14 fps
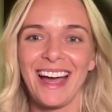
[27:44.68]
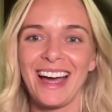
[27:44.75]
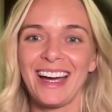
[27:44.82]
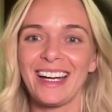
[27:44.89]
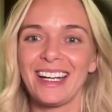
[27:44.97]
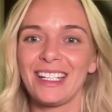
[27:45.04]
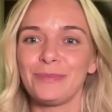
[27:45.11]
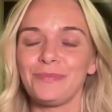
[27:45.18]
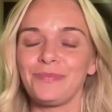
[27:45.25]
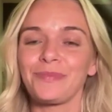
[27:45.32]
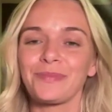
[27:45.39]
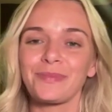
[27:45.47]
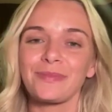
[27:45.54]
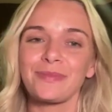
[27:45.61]

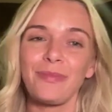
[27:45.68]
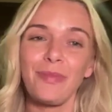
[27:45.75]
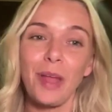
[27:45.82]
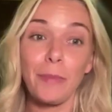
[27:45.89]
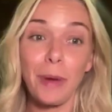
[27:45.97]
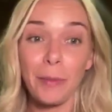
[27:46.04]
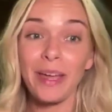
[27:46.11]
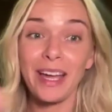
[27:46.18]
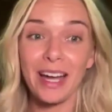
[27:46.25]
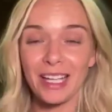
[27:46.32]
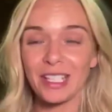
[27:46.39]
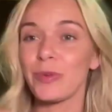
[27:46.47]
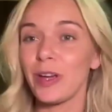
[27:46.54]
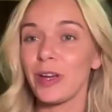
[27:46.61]
But
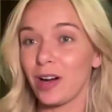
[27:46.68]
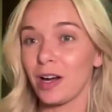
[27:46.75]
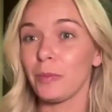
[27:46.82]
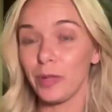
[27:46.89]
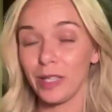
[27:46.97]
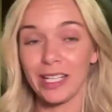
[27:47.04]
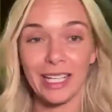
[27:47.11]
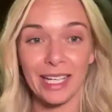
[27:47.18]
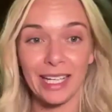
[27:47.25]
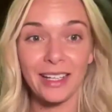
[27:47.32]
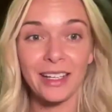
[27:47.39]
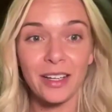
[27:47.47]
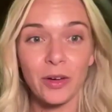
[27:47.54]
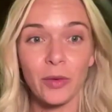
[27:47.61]
because we are
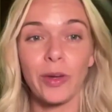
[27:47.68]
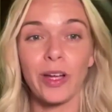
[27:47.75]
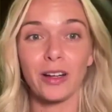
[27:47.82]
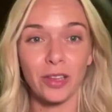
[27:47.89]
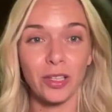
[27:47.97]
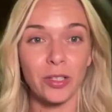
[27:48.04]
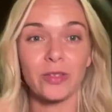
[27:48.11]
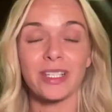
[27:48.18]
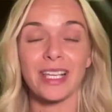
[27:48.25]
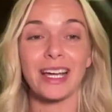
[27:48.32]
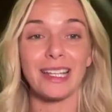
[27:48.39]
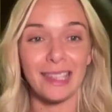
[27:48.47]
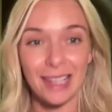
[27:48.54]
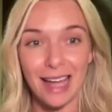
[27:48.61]
bleeding, we are
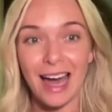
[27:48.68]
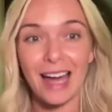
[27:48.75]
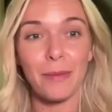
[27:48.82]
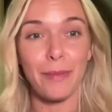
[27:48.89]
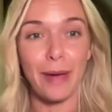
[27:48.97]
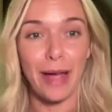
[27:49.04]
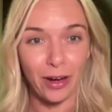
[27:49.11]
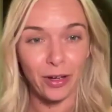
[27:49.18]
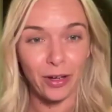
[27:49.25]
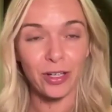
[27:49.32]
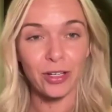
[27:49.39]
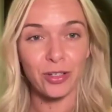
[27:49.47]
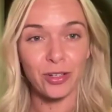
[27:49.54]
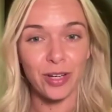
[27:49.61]
losing a lot of
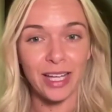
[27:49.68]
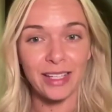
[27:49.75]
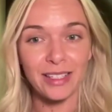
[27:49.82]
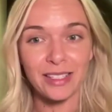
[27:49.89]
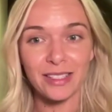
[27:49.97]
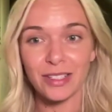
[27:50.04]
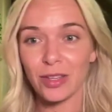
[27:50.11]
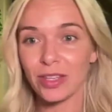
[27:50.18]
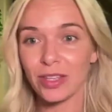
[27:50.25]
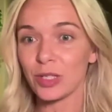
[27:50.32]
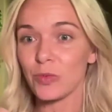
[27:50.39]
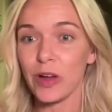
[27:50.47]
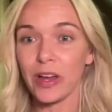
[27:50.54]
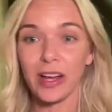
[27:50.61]
micronutrients. So
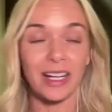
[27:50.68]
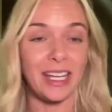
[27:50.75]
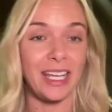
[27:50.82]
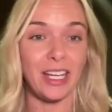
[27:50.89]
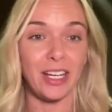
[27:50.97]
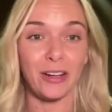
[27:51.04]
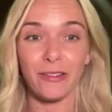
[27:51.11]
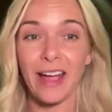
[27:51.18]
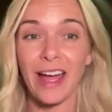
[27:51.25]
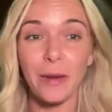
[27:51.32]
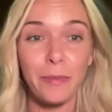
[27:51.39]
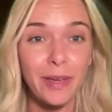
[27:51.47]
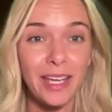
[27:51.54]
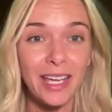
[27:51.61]
this is where you're going to eat your
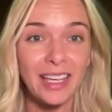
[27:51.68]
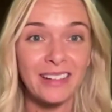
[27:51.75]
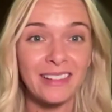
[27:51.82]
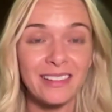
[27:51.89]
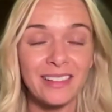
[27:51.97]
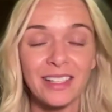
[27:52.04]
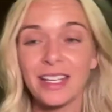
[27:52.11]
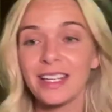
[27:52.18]
red meat.